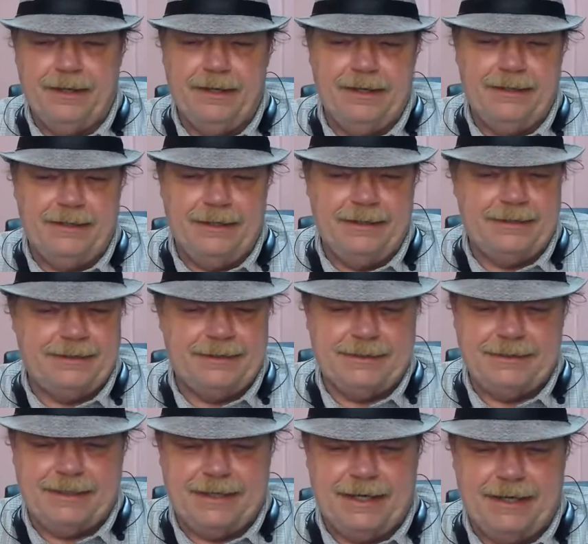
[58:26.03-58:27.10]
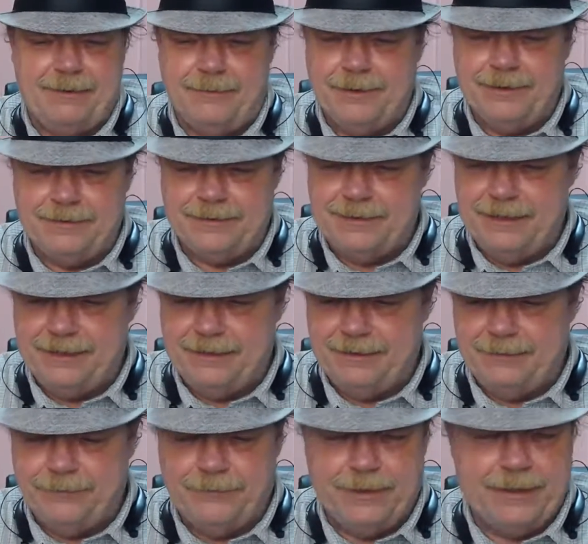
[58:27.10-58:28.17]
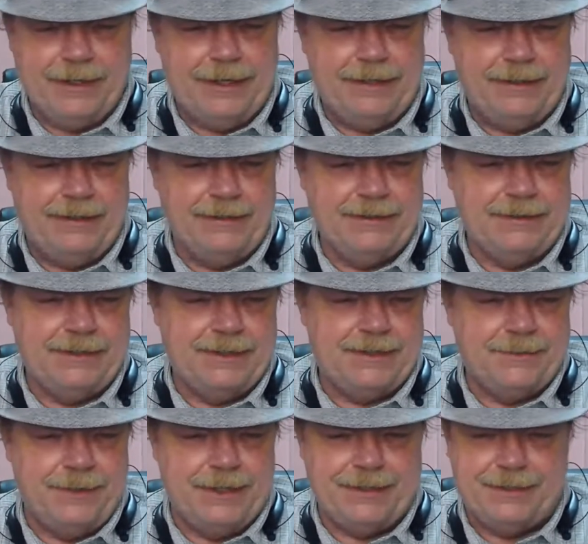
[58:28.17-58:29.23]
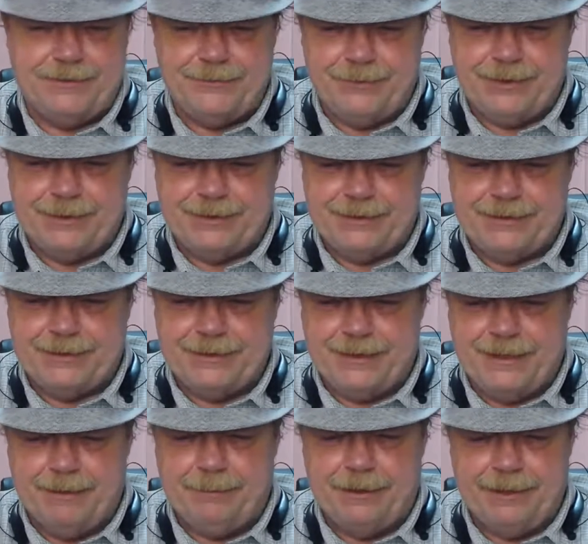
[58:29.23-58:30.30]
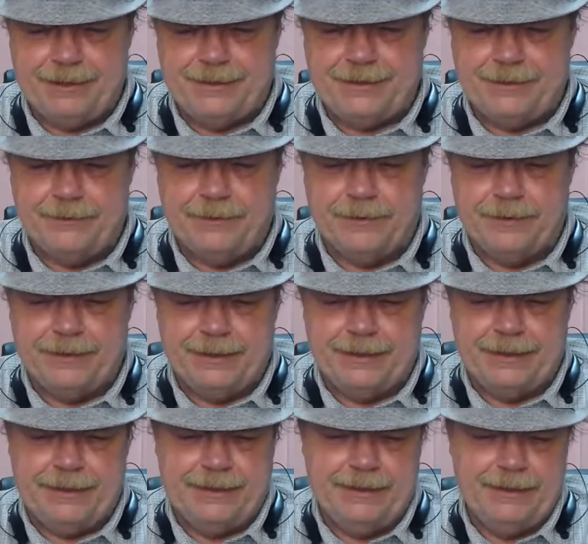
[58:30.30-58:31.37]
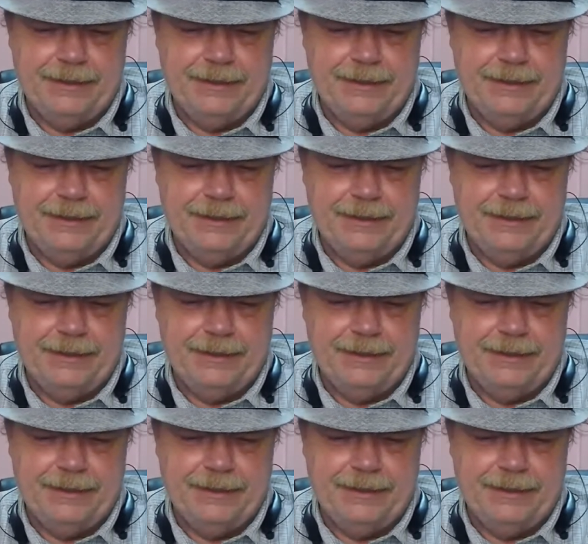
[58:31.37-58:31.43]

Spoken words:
it's kind of one of those, one of that situations where it's the double-edged sword, that